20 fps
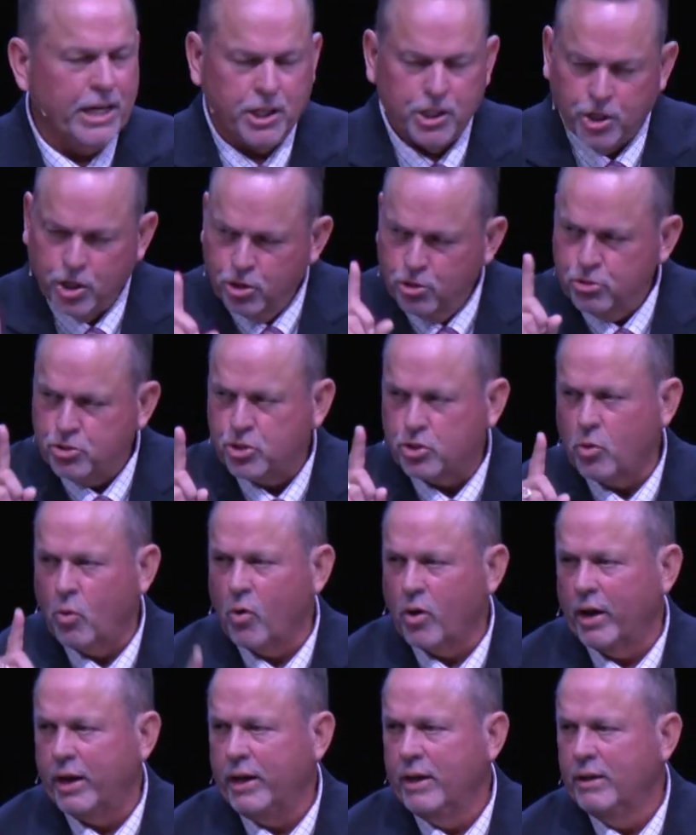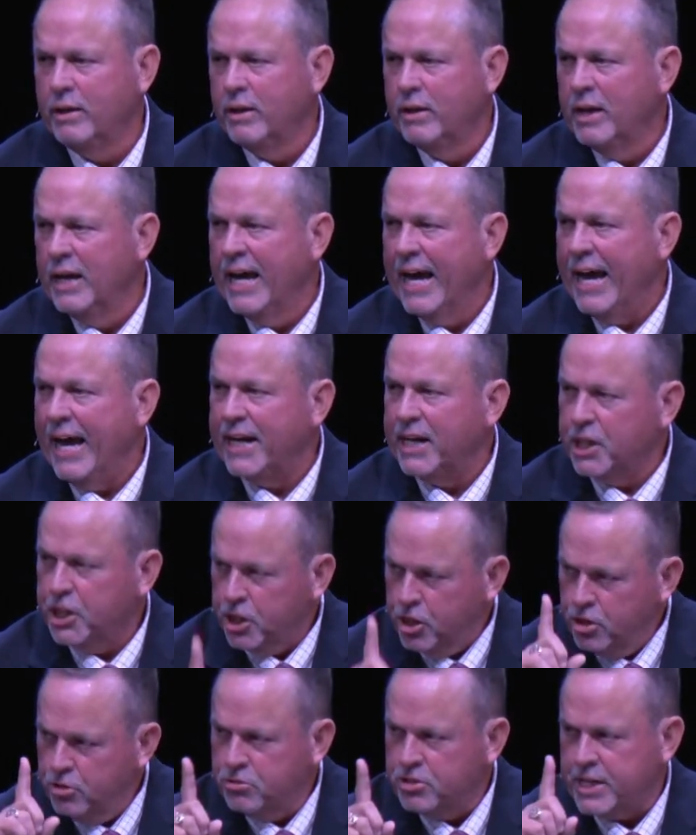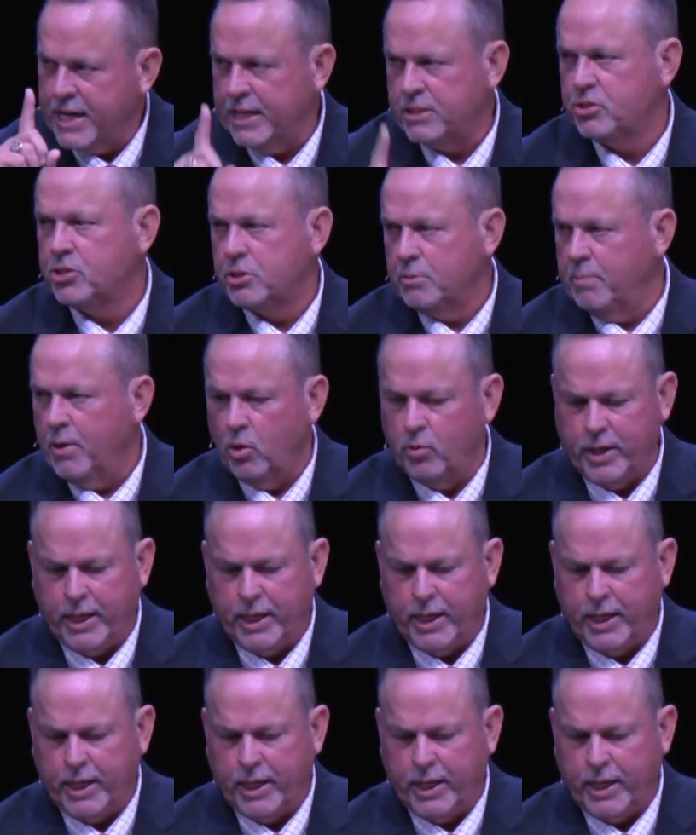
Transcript: a new story and a new testimony.